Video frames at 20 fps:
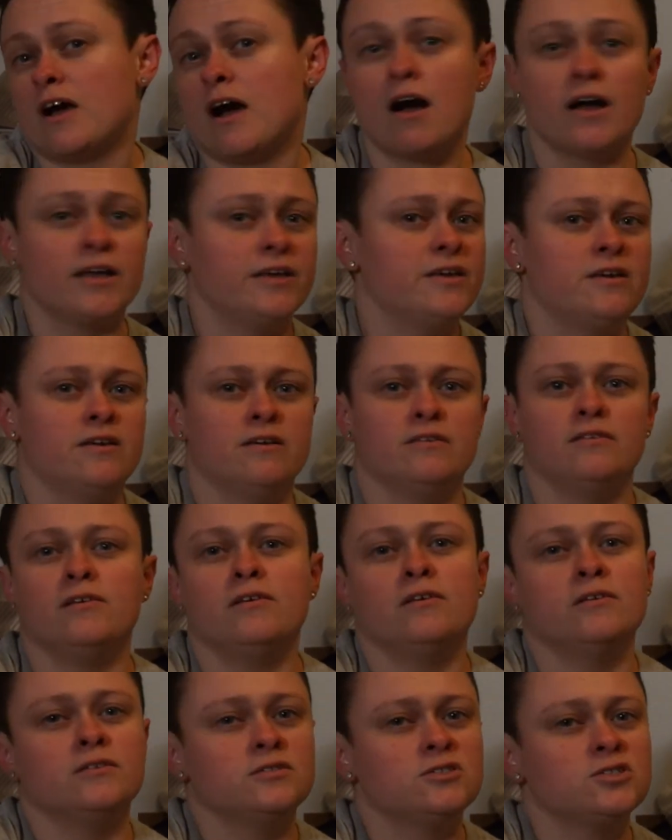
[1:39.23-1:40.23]
eye
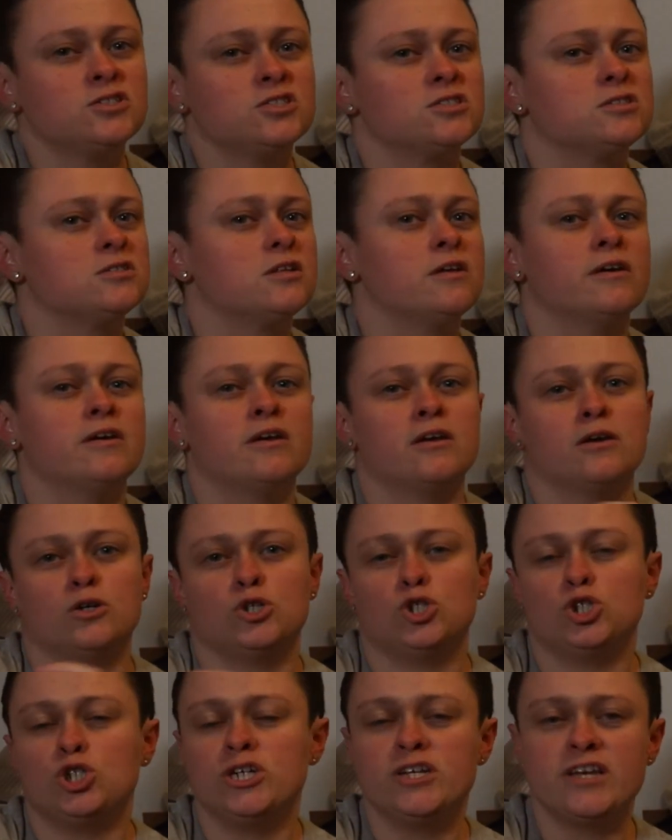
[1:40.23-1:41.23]
candy and just like
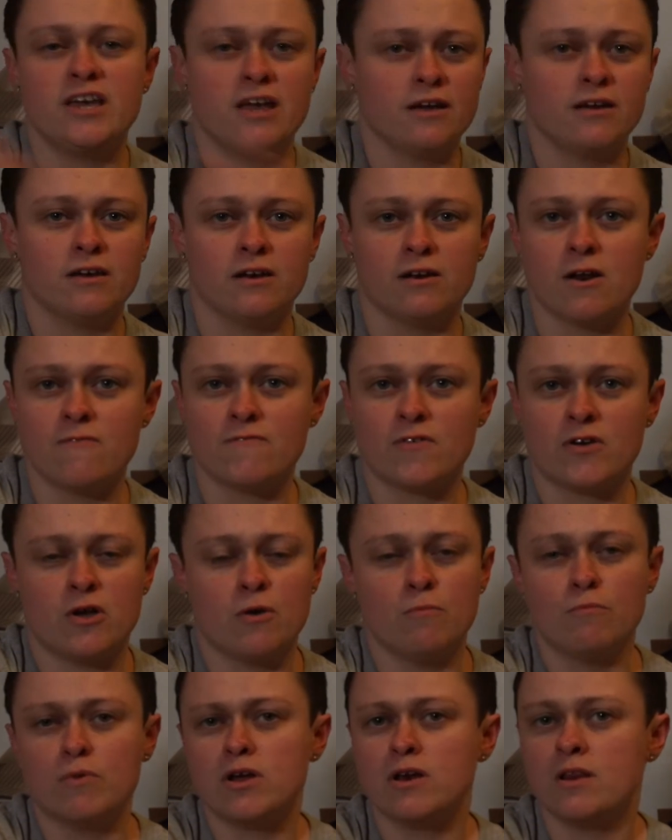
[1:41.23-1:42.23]
she can't get enough of
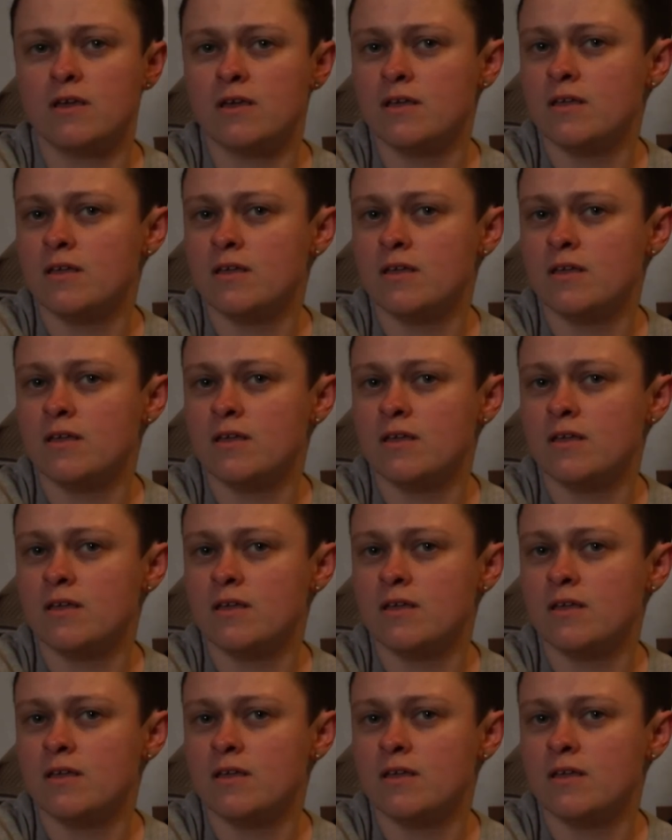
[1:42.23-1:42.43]
him, but